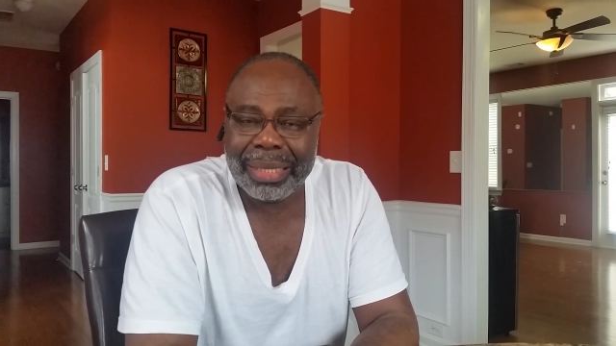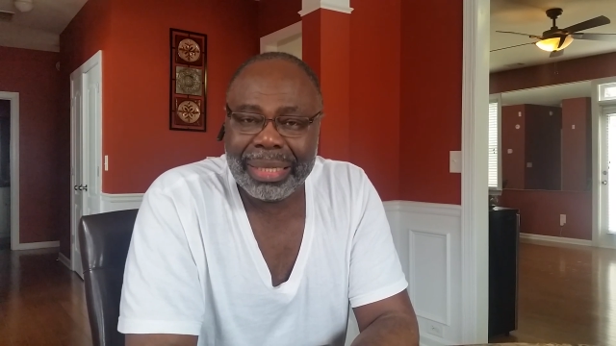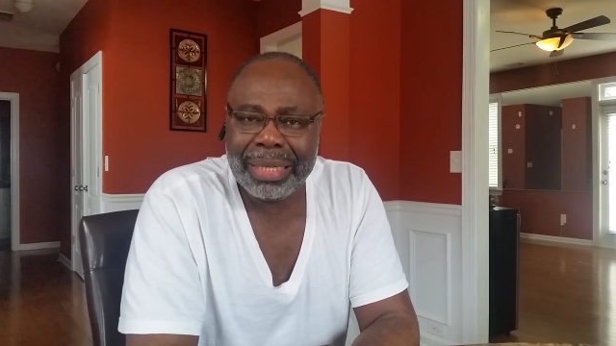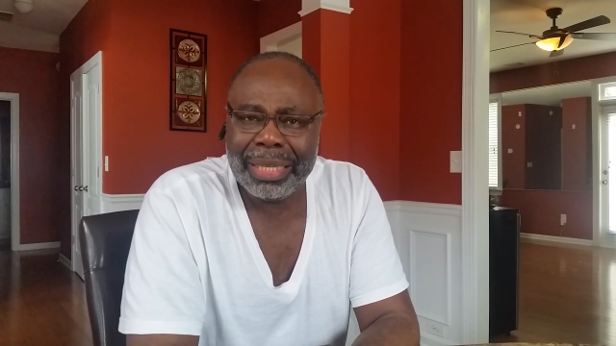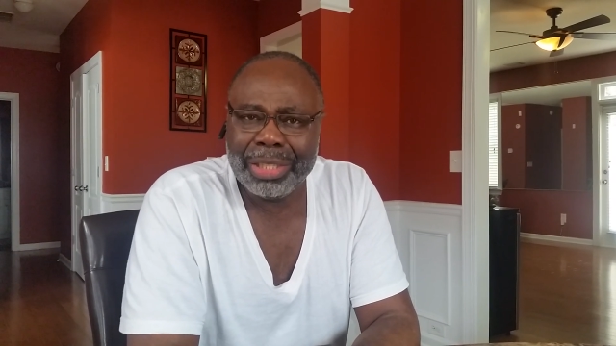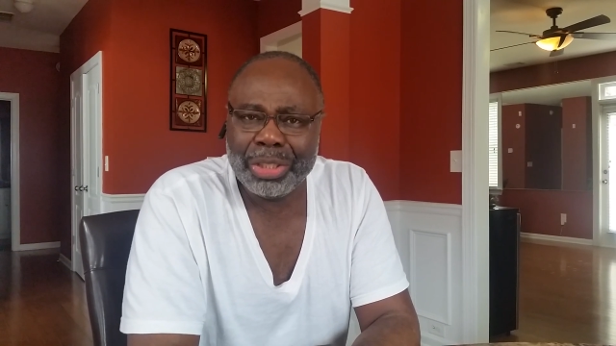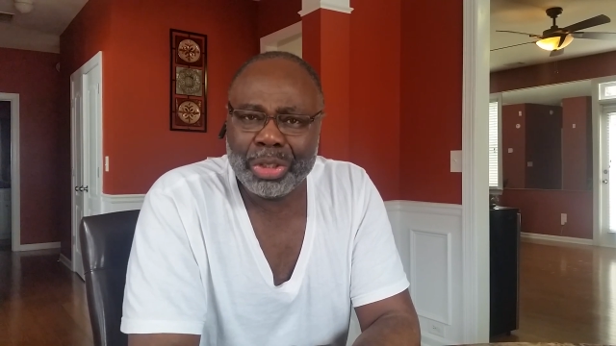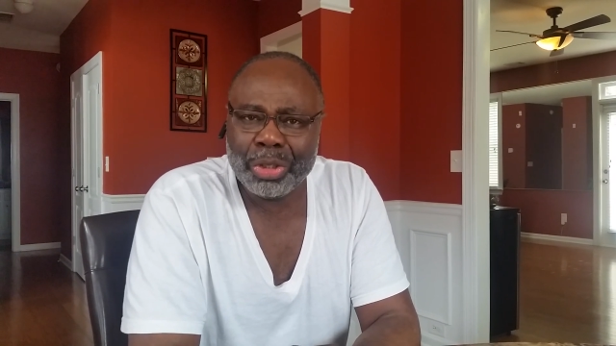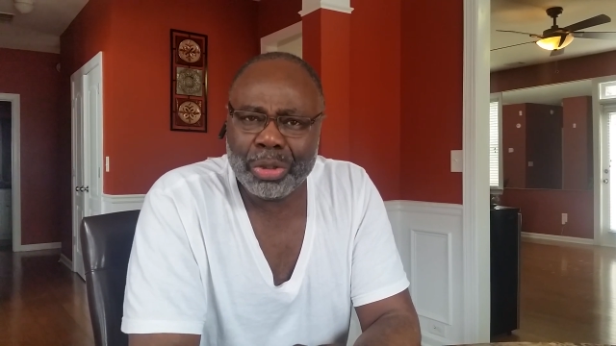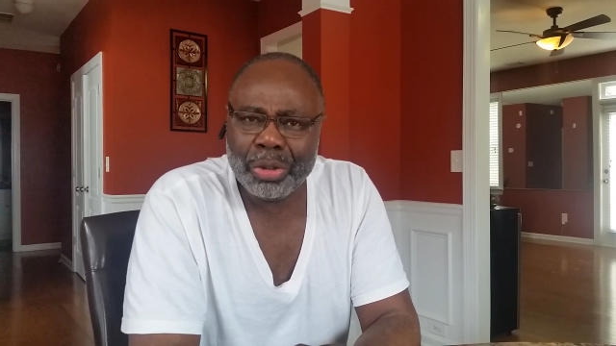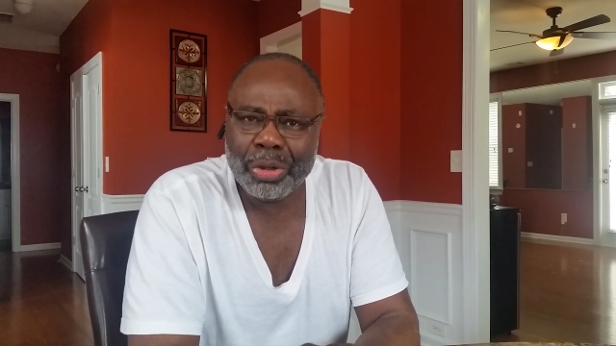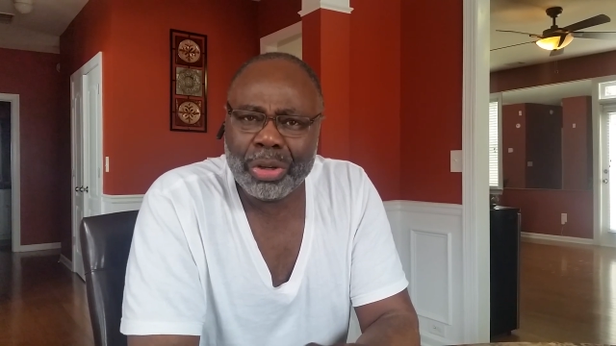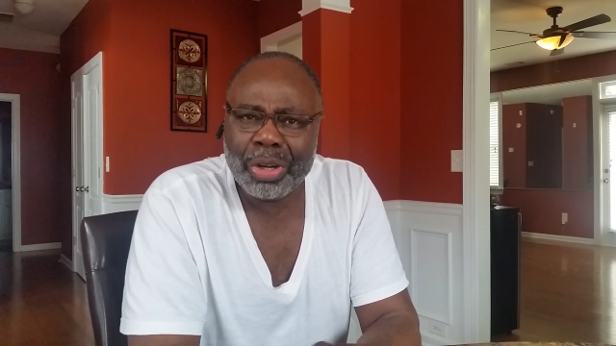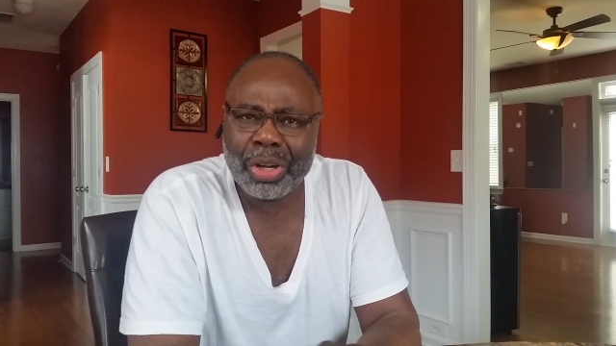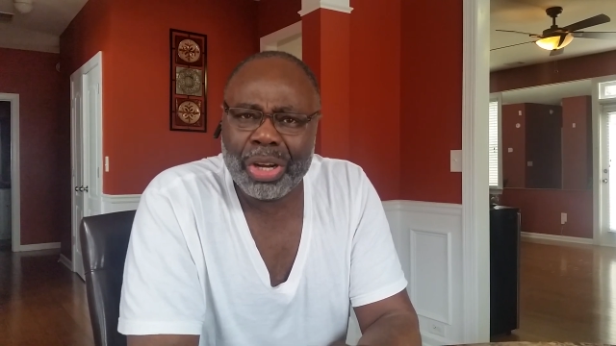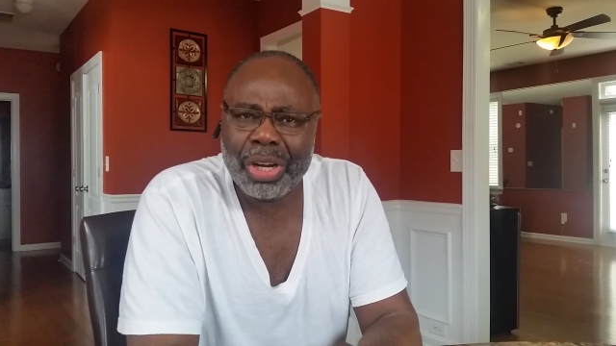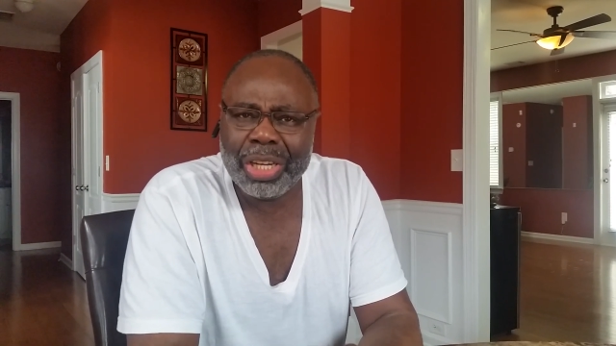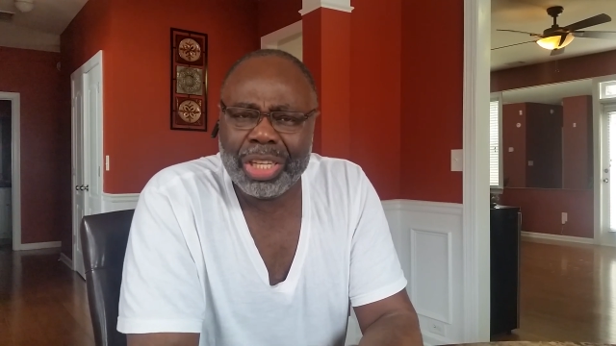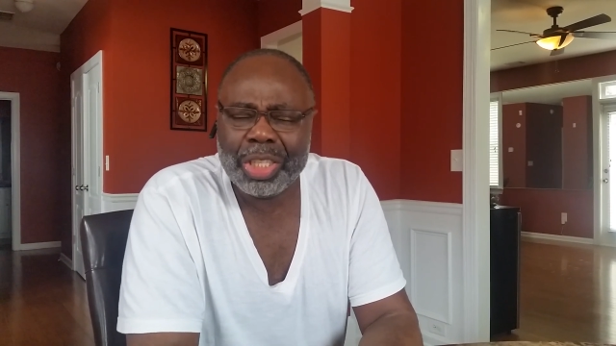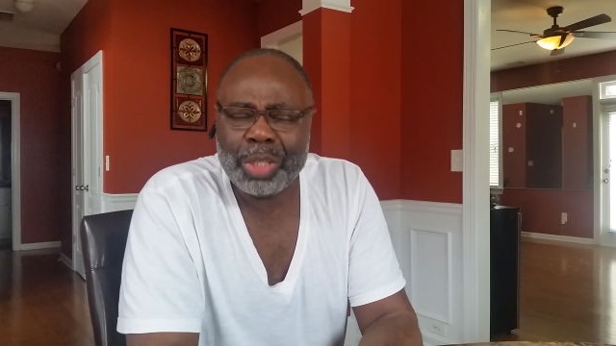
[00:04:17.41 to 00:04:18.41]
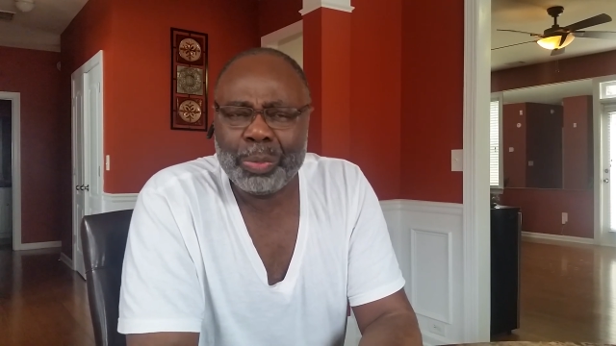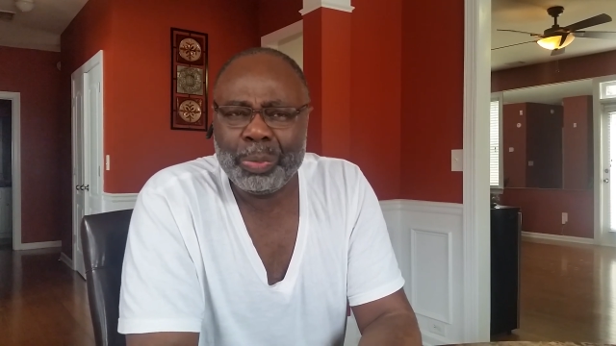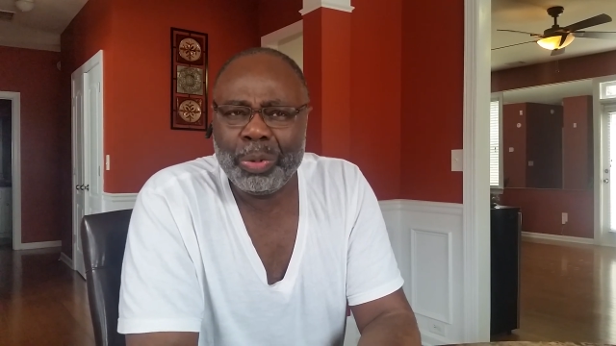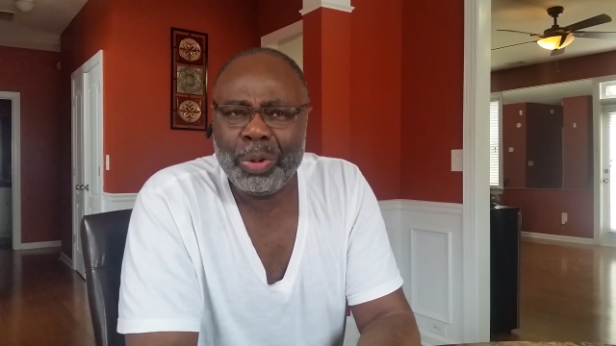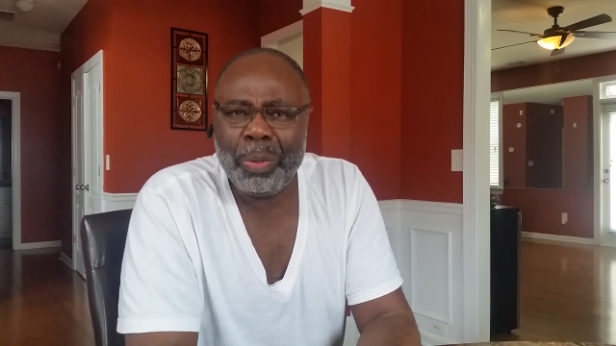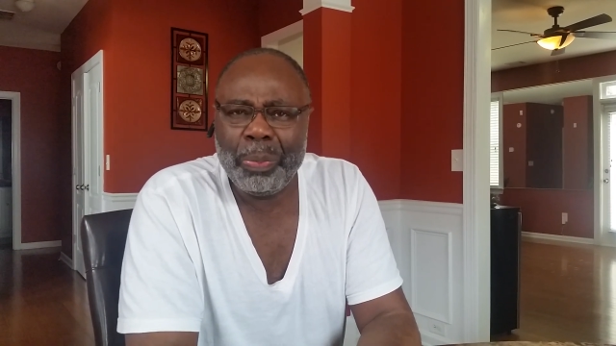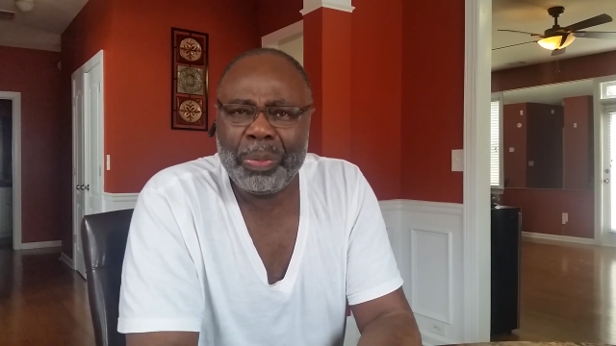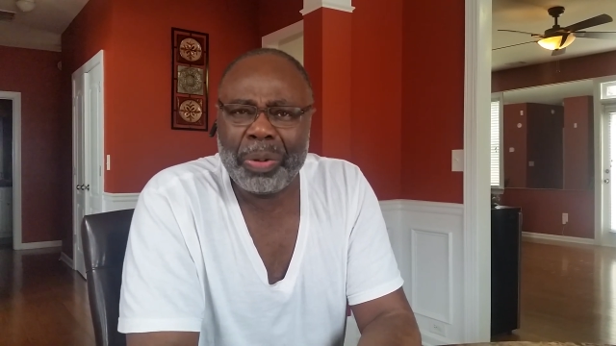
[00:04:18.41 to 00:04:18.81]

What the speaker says: the true gospel